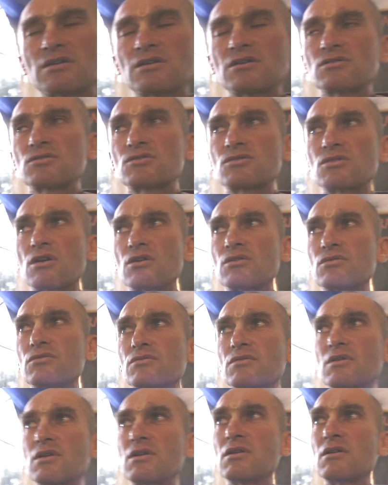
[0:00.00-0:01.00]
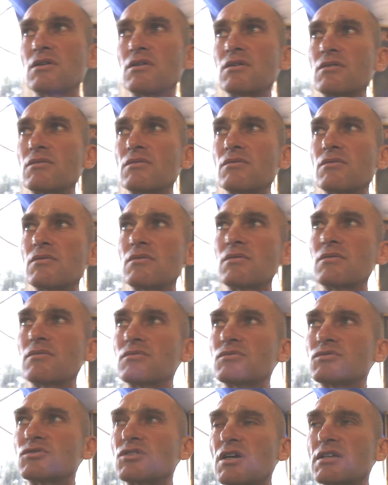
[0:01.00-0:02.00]
So
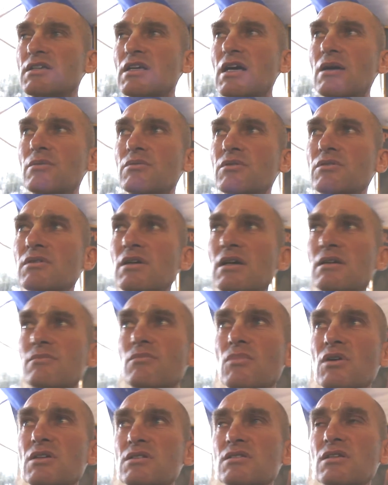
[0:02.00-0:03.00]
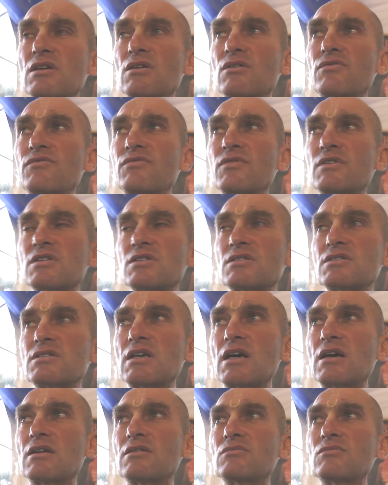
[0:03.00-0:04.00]
Jayadharma and myself and his
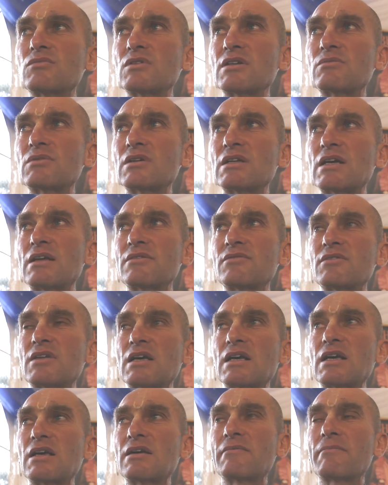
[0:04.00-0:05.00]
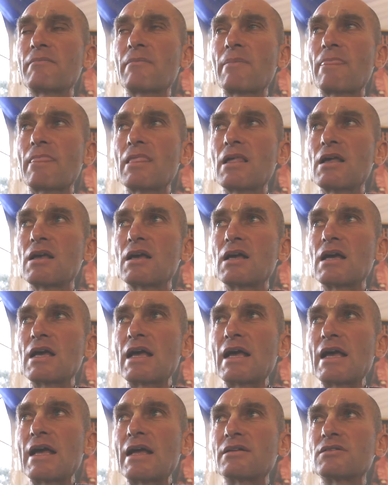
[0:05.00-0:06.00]
son, we went out there
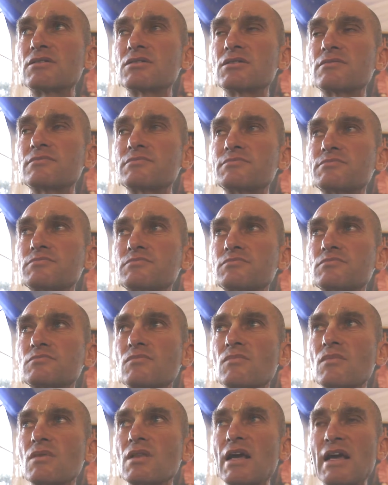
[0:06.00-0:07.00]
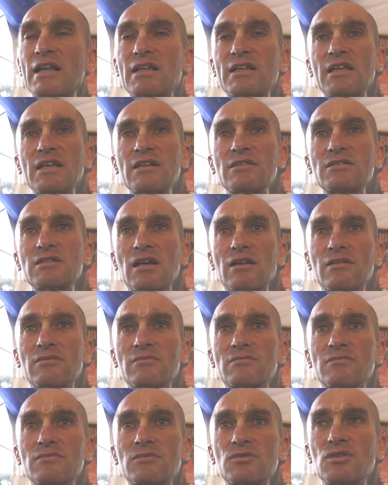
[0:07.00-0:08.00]
and had a kirtan.
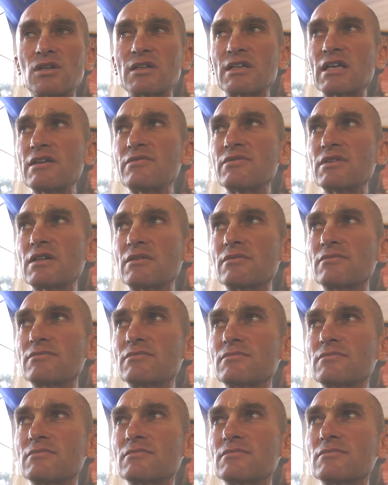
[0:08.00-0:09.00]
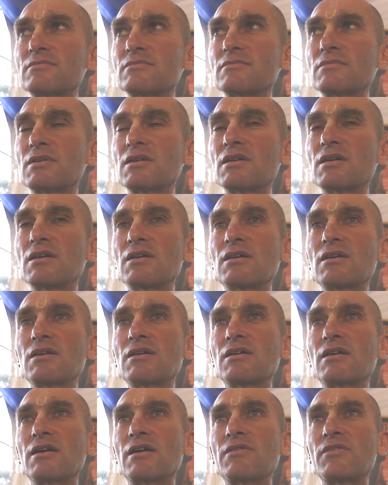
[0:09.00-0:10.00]
It was like evening.
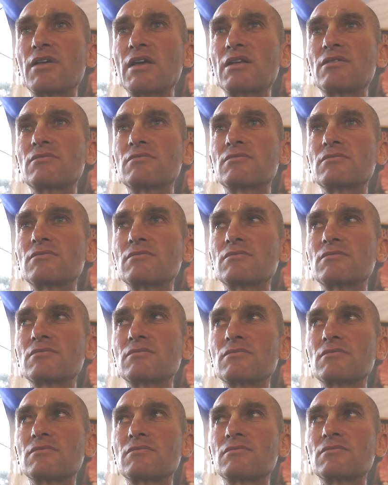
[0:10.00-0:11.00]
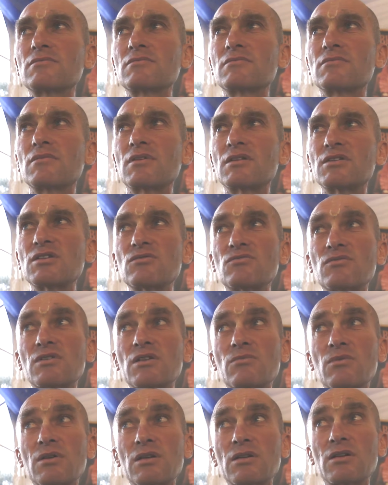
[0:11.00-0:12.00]
And then I didn't
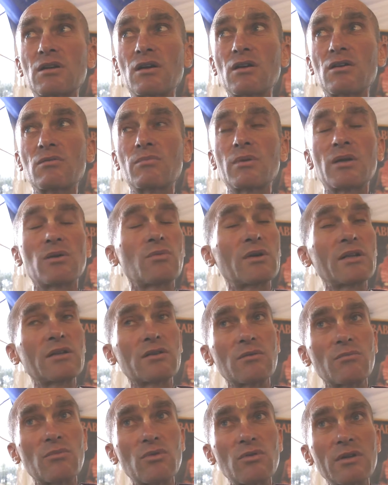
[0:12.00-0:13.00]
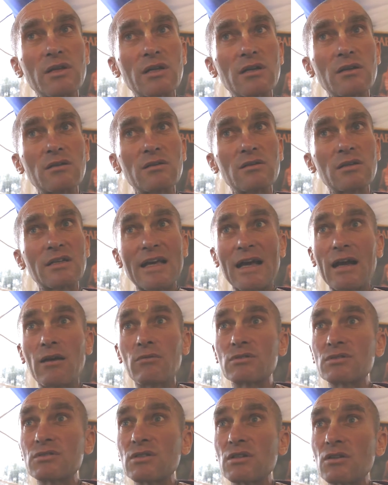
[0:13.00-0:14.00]
really want to go, but I went in the morning and the cow
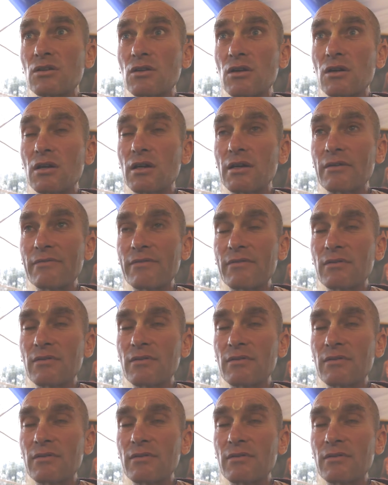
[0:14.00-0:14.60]
was still alive.